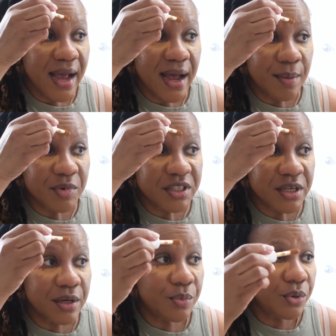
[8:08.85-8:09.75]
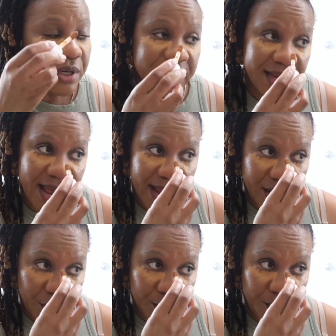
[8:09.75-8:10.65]
I'm just gonna do a
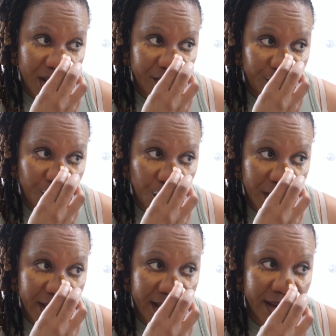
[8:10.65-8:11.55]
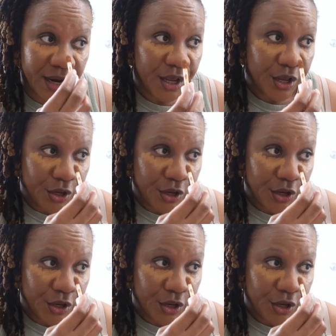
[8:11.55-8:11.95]
tad on my forehead.